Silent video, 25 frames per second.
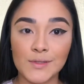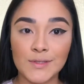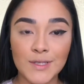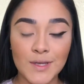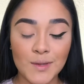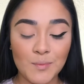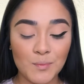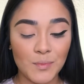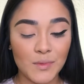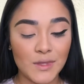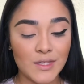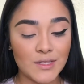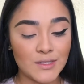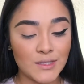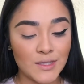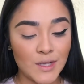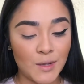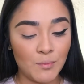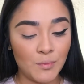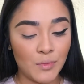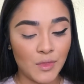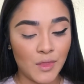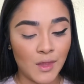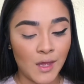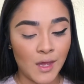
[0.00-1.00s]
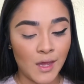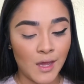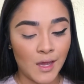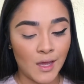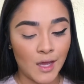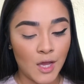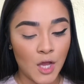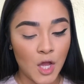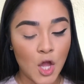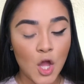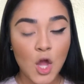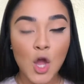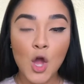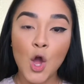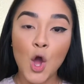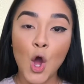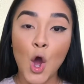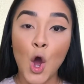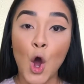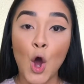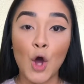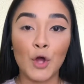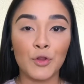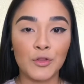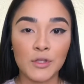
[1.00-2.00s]
attempt the same thing
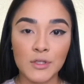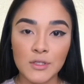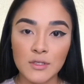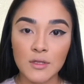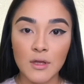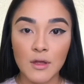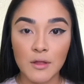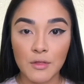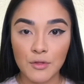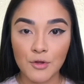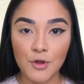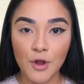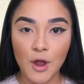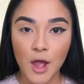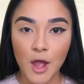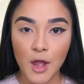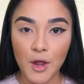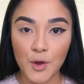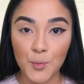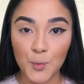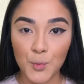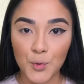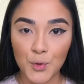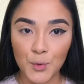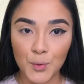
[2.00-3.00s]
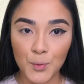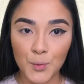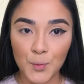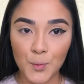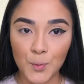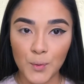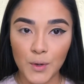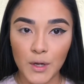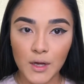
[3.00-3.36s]
on this other eye real quick.